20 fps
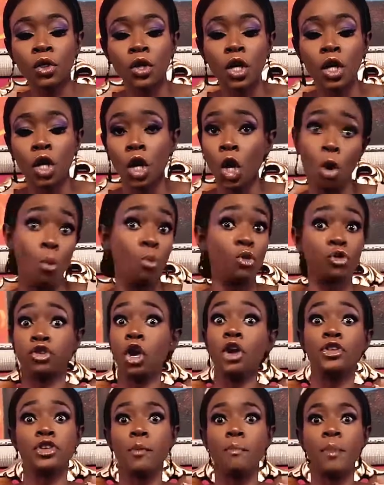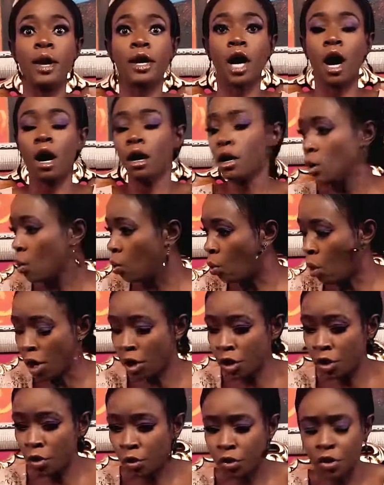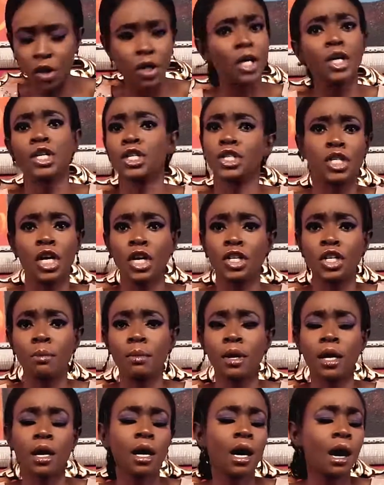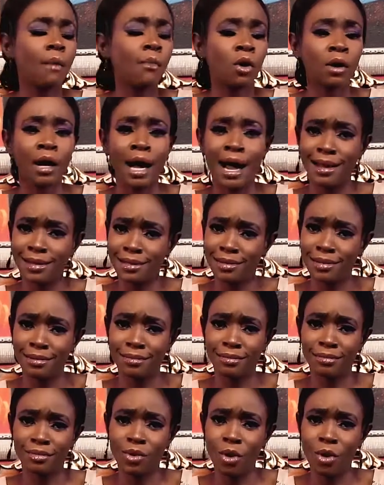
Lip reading: thing, centimeter, one little thing, centimeter. Come on, guys.